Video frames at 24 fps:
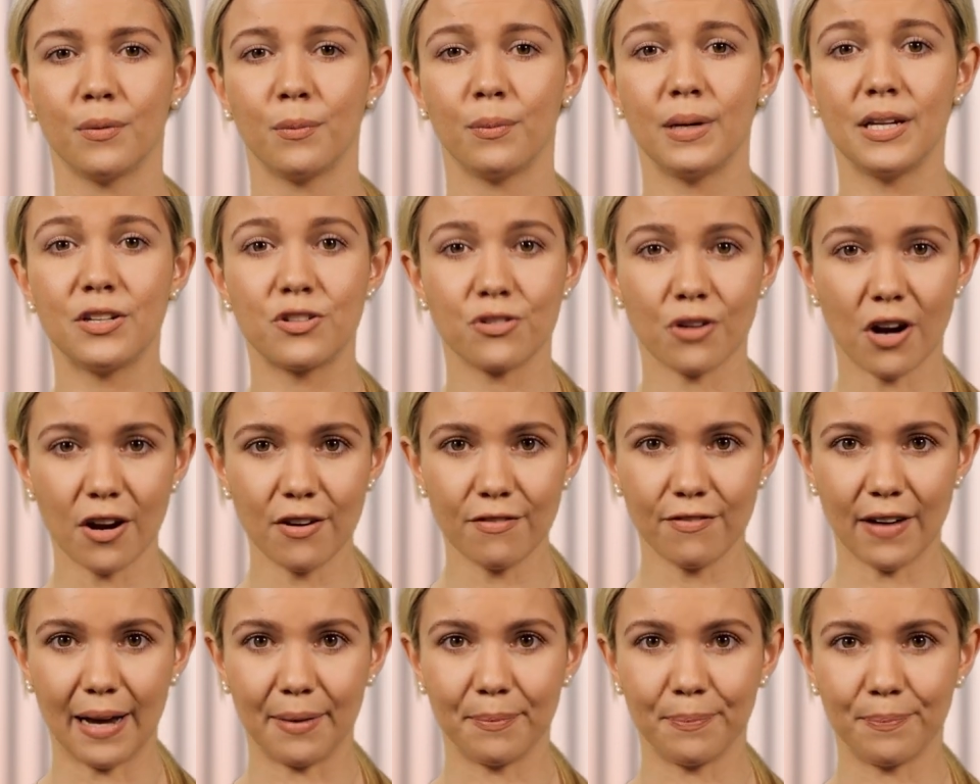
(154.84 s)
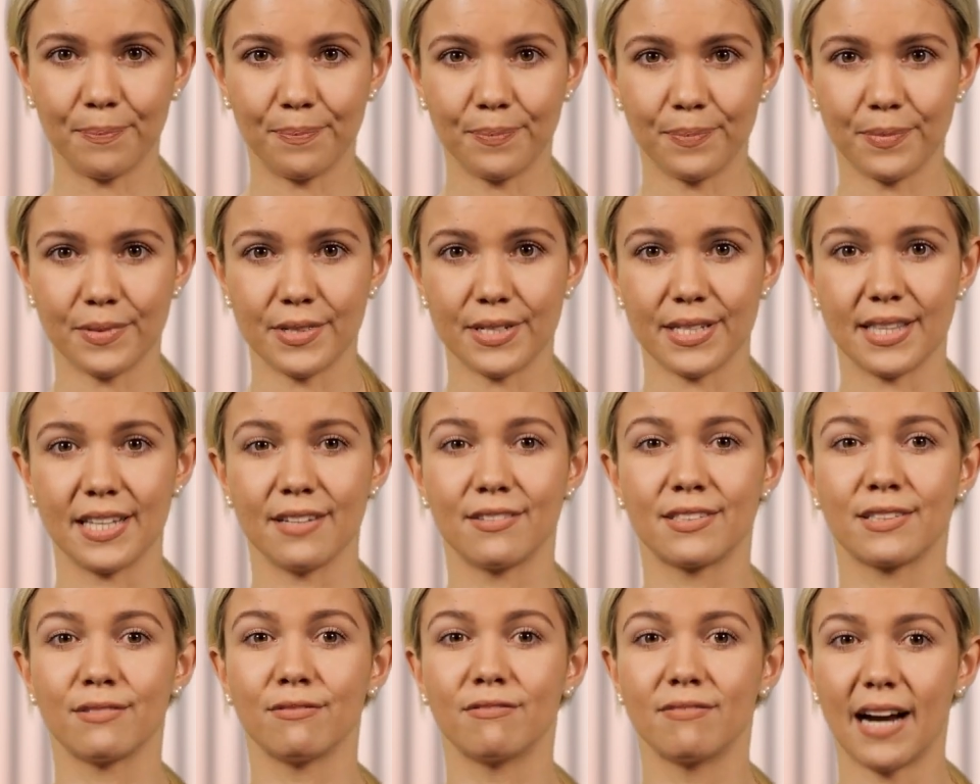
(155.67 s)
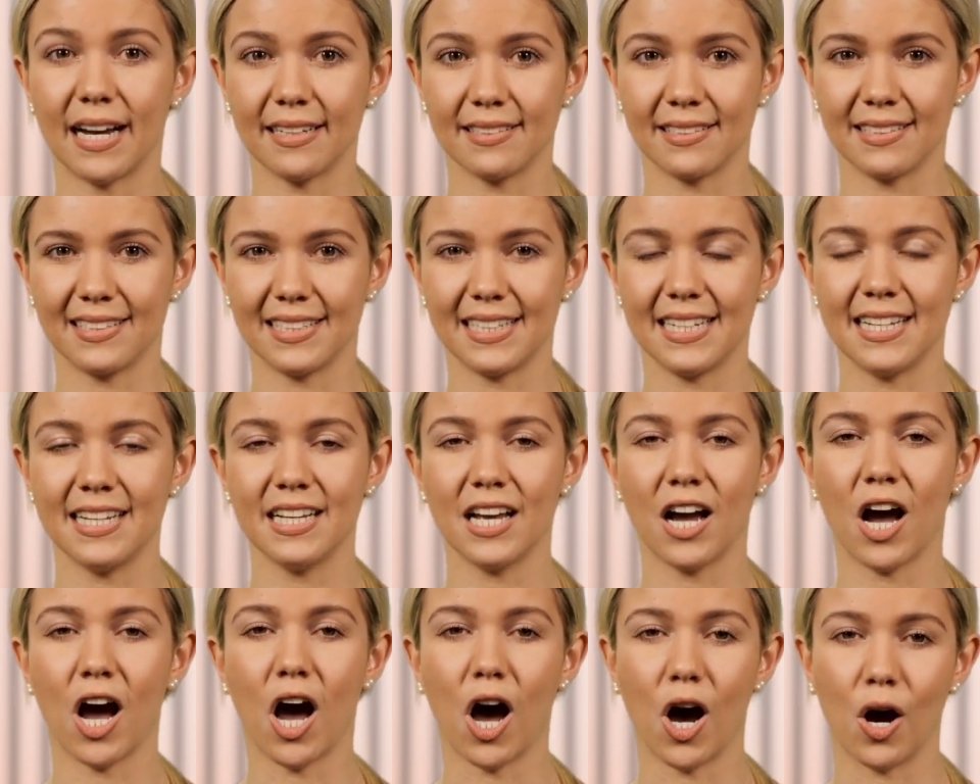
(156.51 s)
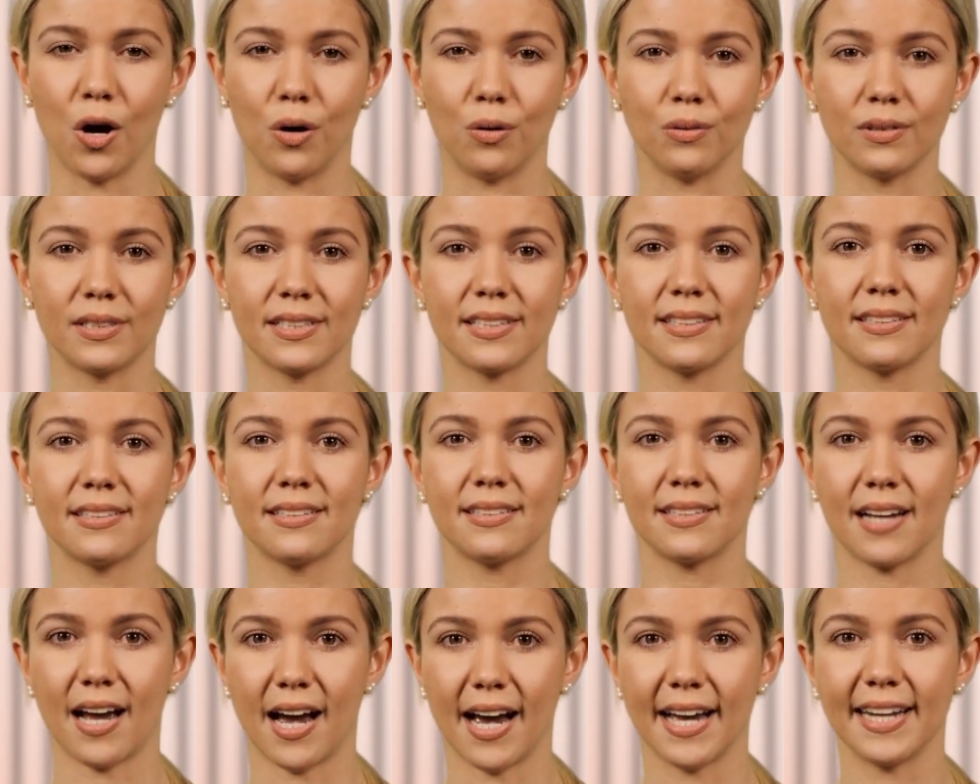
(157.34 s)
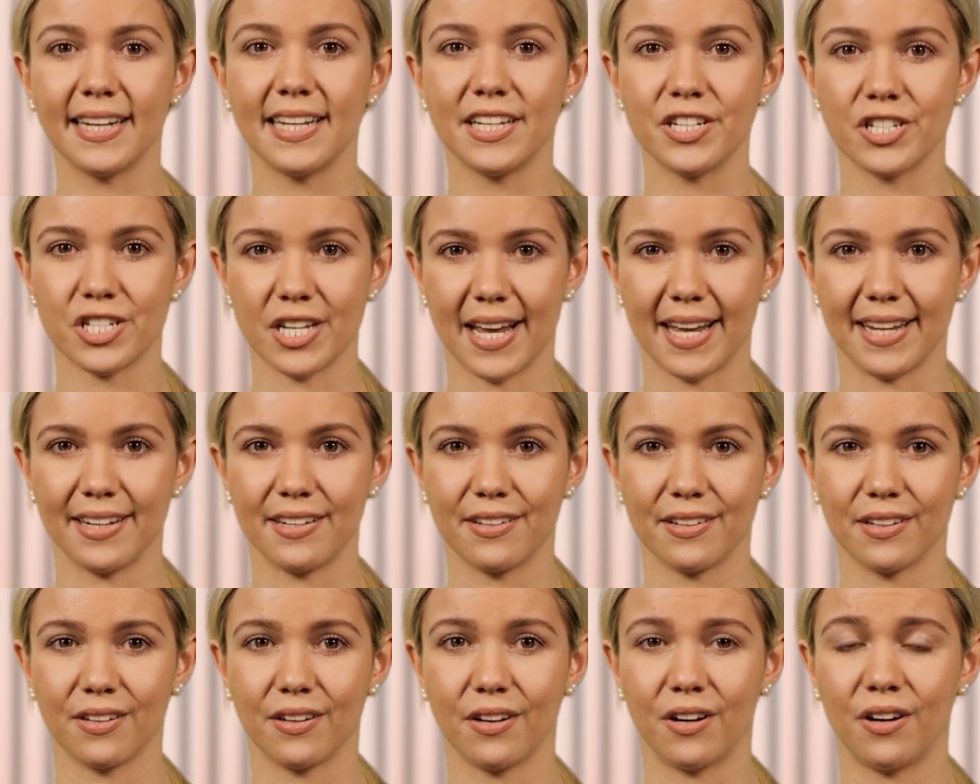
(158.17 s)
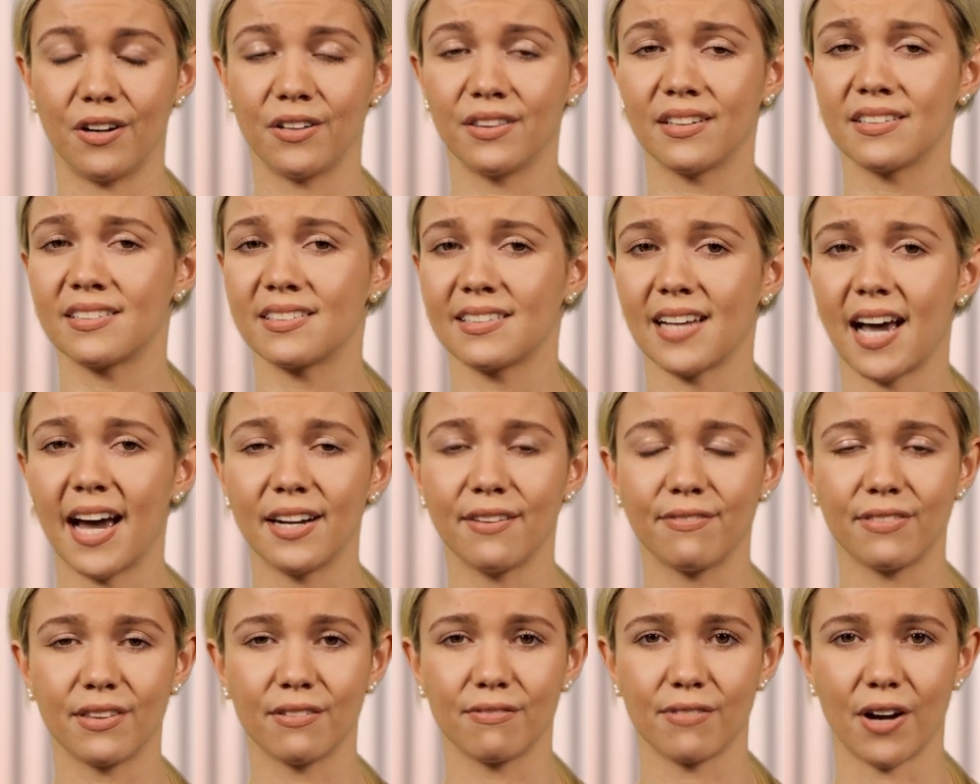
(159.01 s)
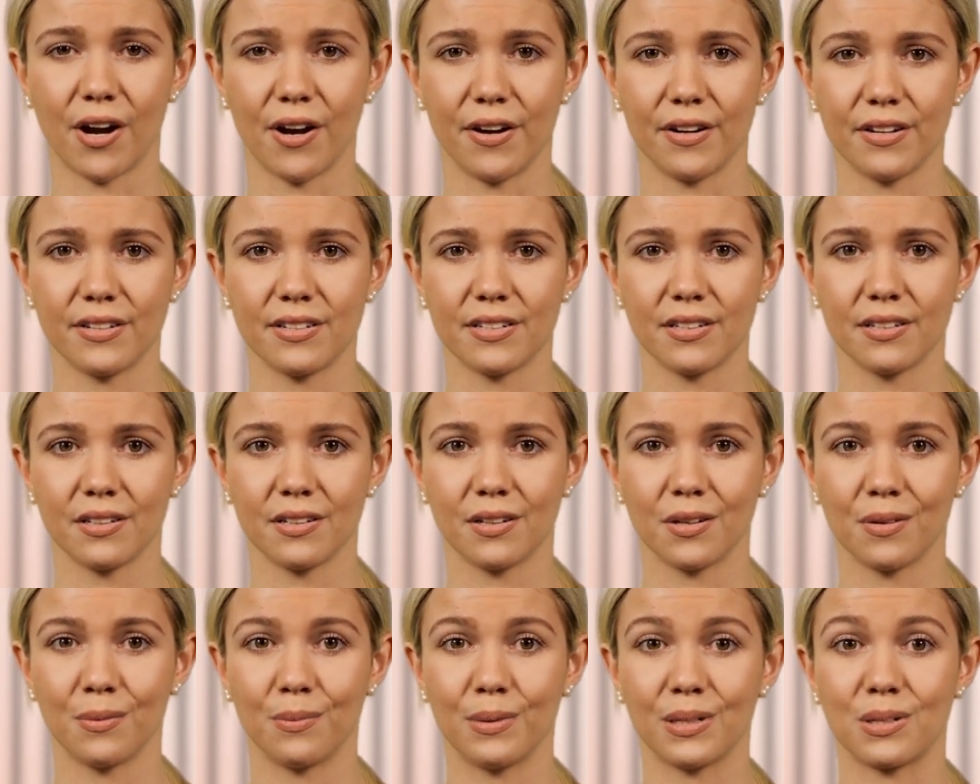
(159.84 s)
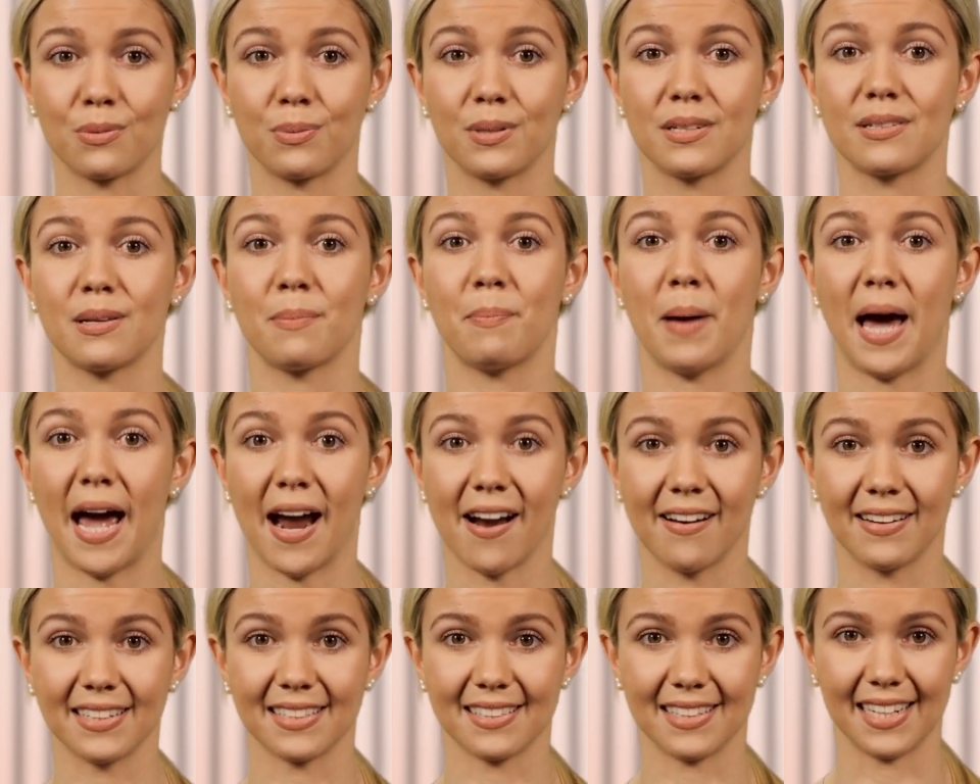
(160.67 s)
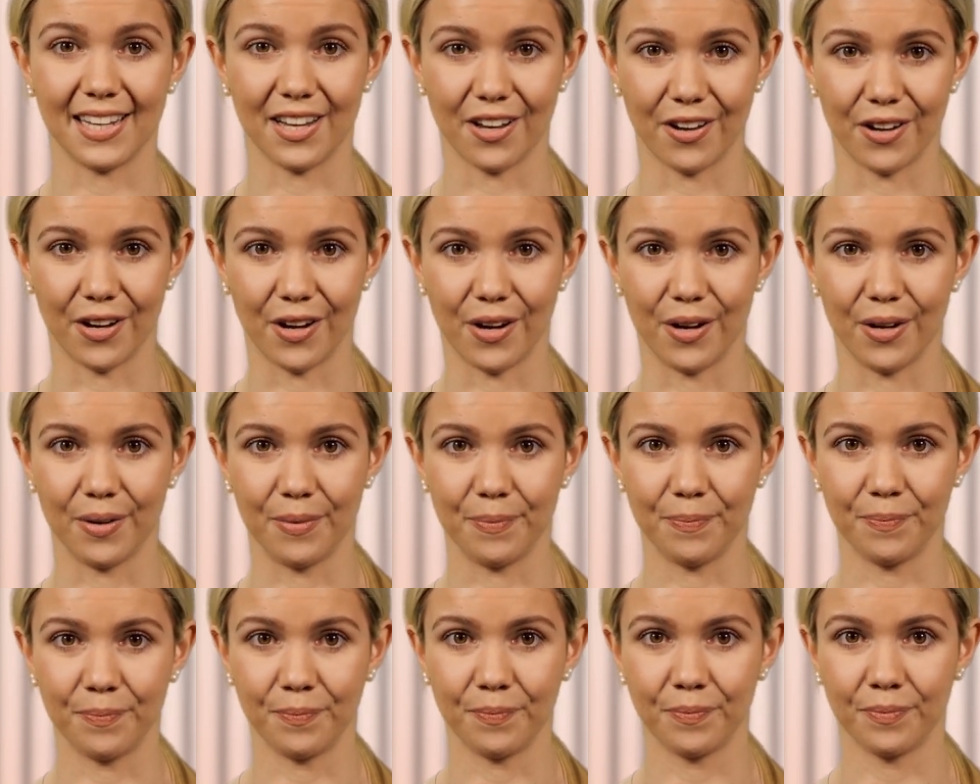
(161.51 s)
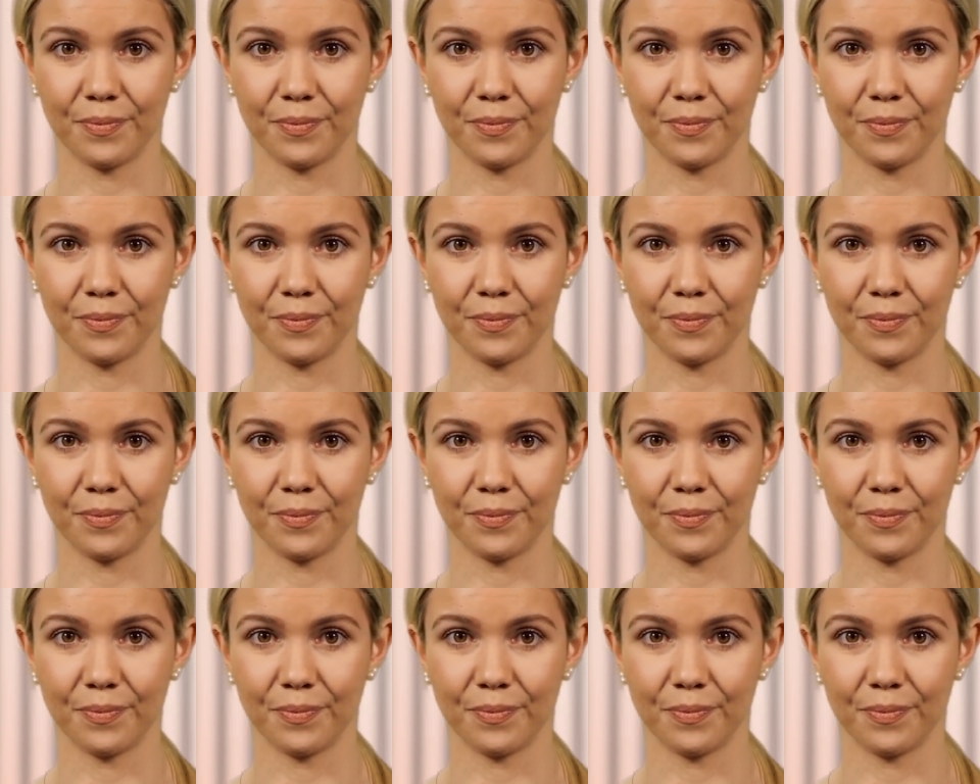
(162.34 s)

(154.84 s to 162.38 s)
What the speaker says: We drove up to this rusty, old, tiny shed on the side of the road, which was apparently her home.